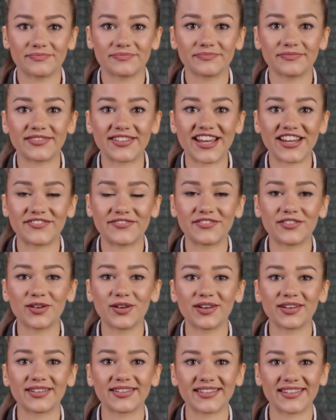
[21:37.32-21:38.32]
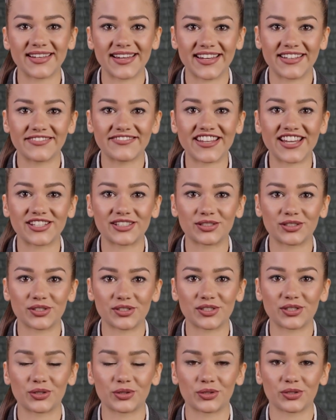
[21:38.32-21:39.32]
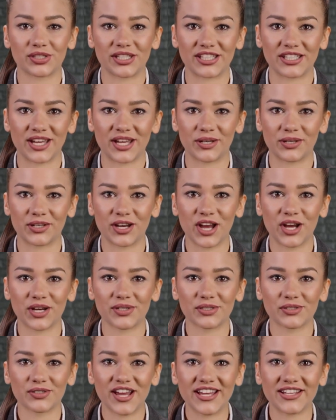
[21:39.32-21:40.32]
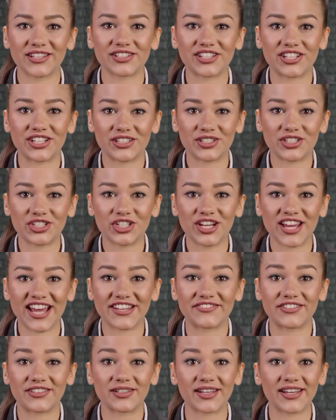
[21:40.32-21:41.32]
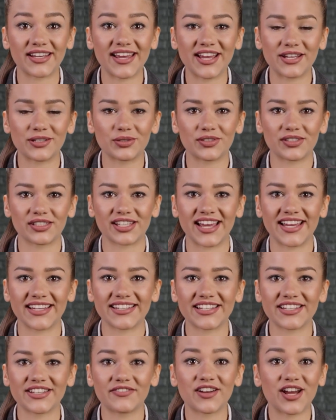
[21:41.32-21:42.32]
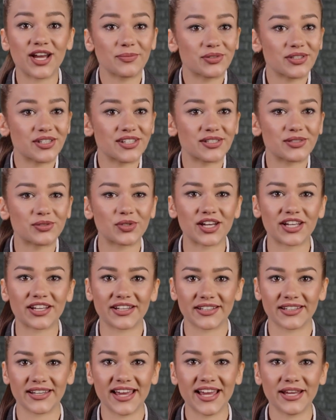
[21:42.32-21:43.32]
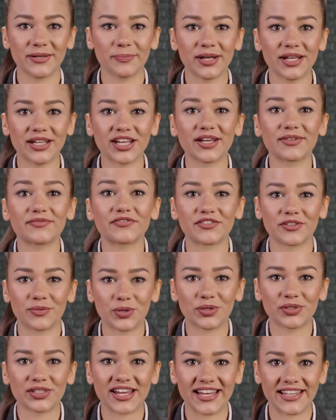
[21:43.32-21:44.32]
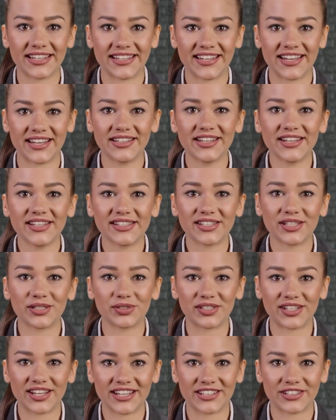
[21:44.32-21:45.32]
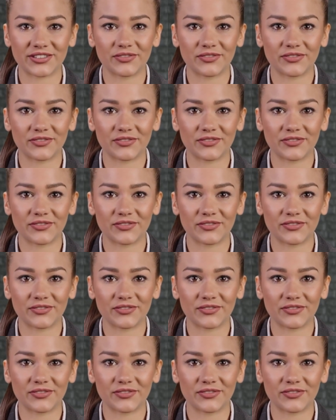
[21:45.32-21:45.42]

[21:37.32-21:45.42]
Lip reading: Therefore, investors who use a long call strategy should have a good understanding of options trading and be comfortable taking on the associated